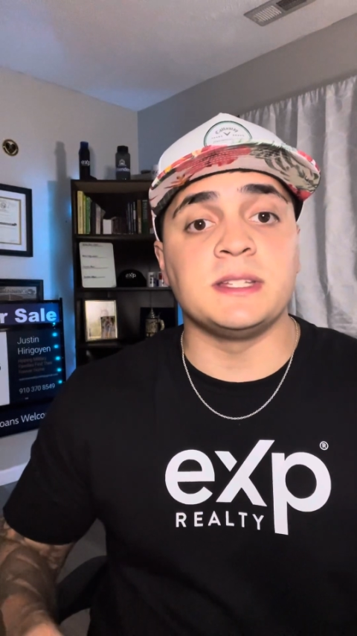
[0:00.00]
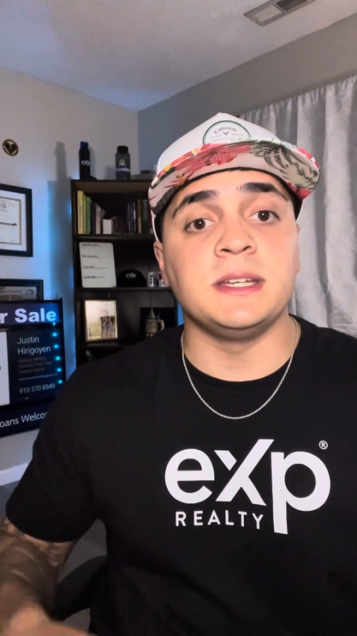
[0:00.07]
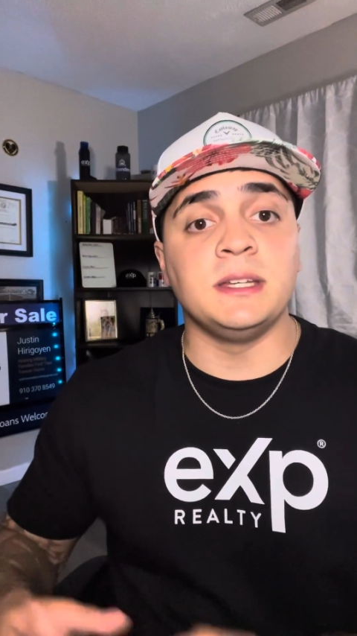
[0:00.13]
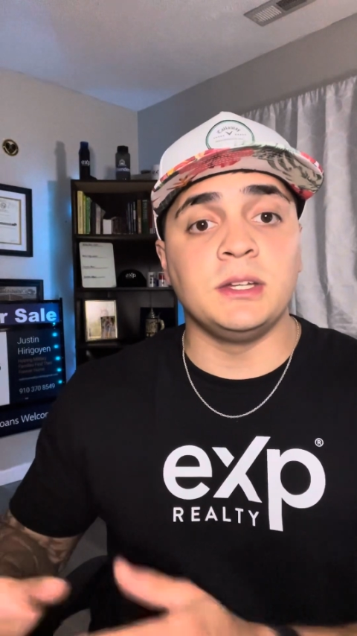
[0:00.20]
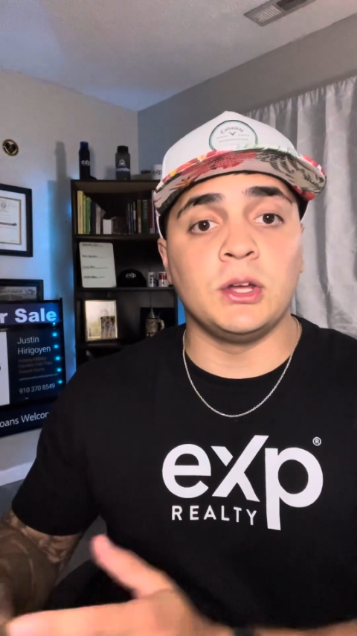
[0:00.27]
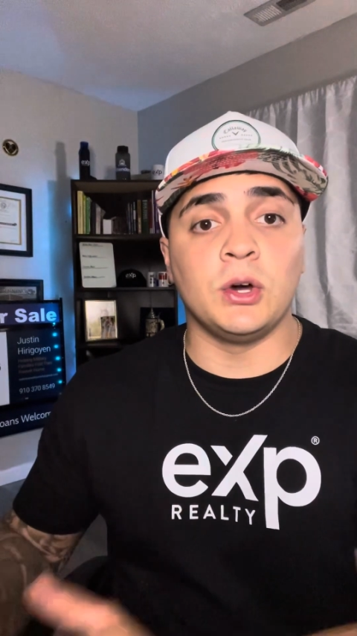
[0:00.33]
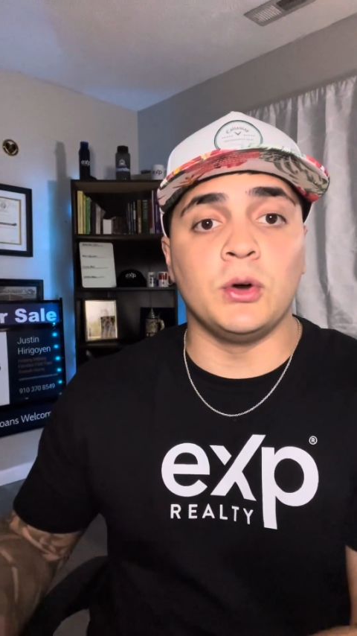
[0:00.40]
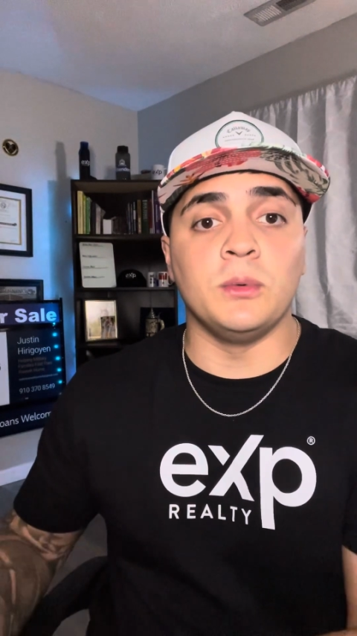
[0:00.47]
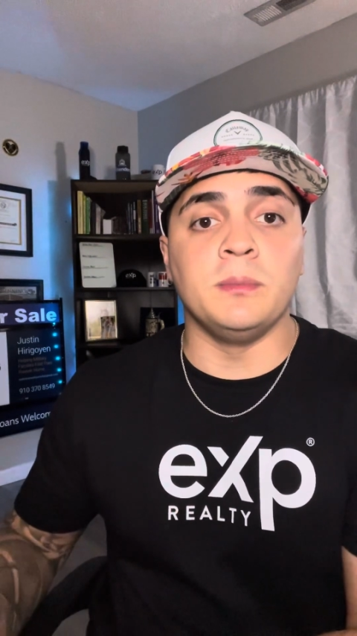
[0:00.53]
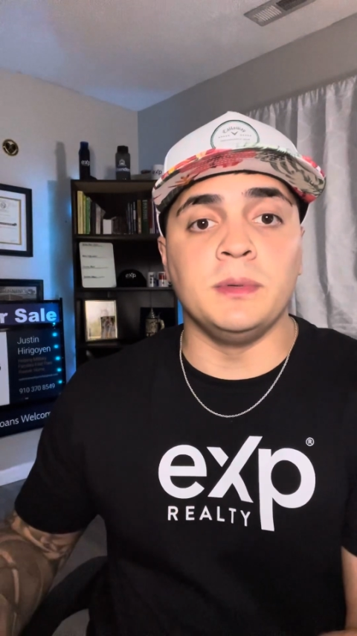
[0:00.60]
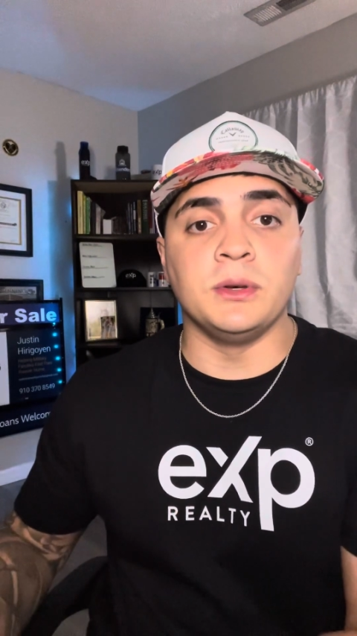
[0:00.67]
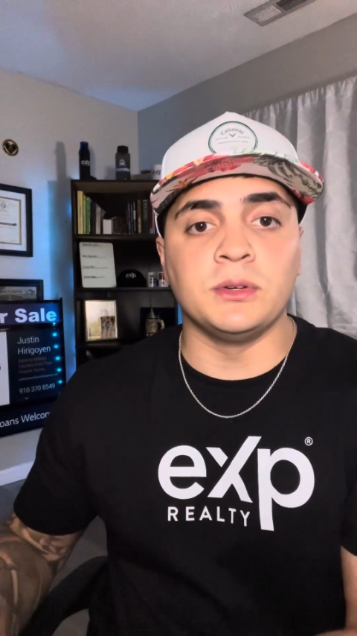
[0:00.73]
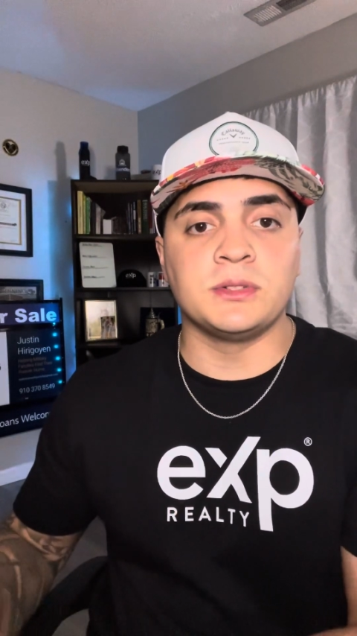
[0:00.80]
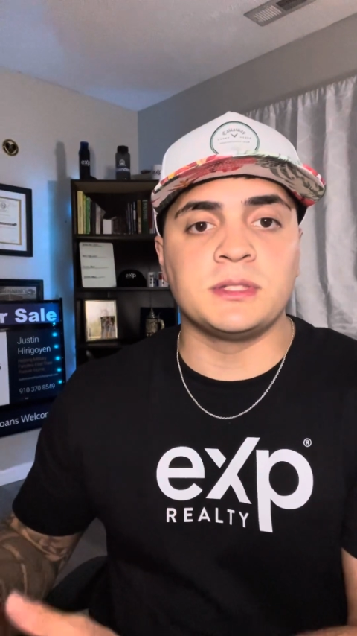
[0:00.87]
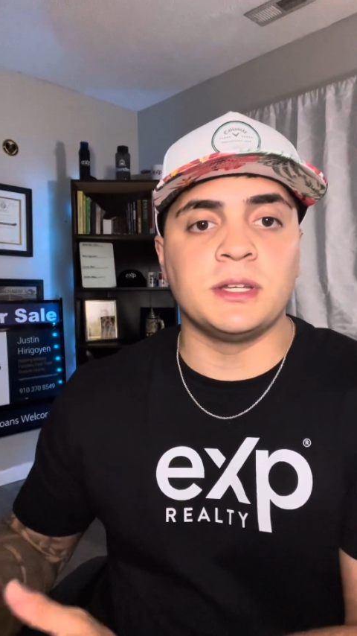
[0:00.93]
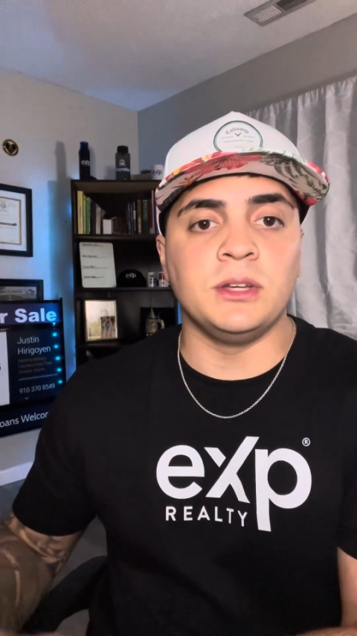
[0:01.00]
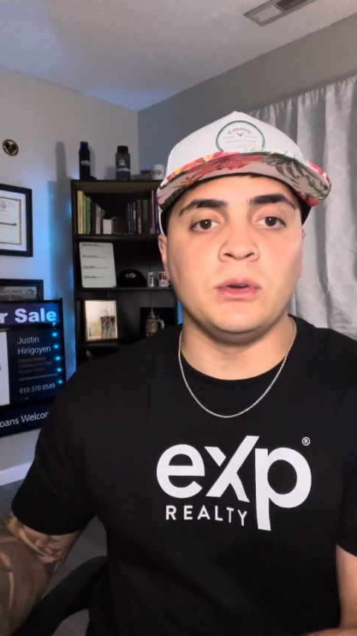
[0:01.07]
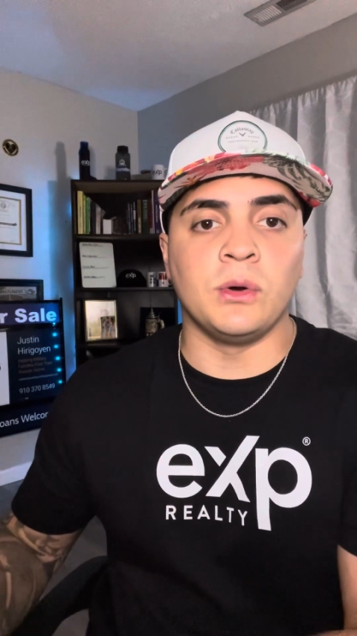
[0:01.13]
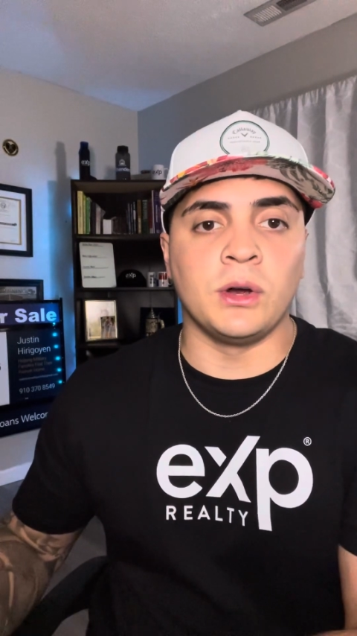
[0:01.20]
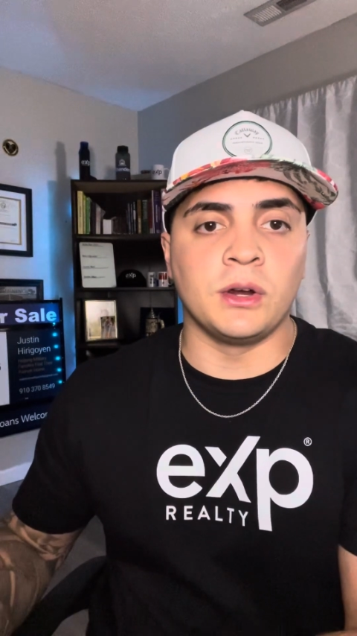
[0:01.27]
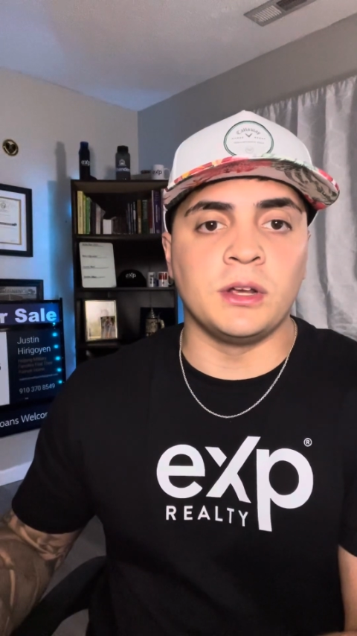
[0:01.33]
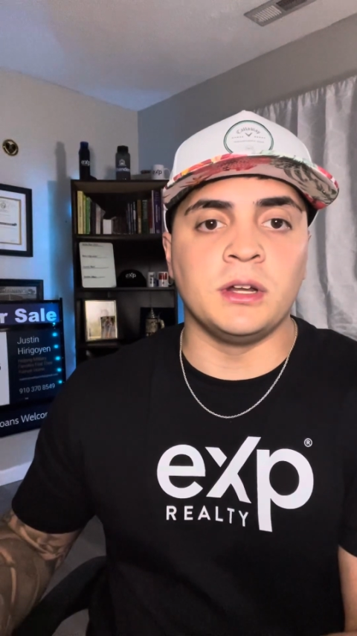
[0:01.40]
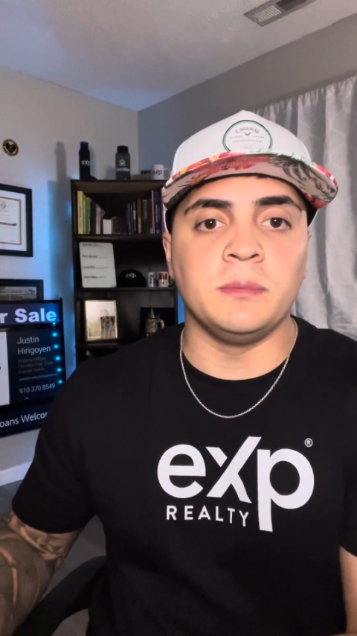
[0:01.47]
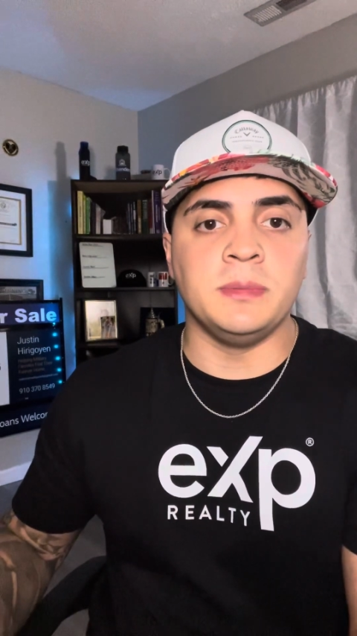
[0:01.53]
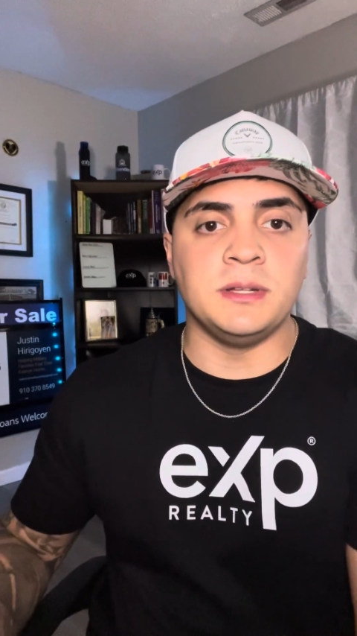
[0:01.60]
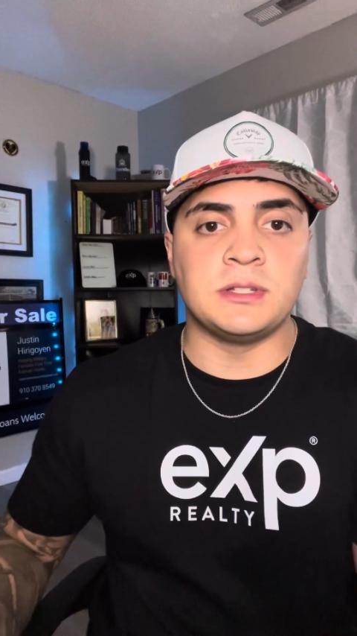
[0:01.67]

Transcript: in Hope Mills than you are going to be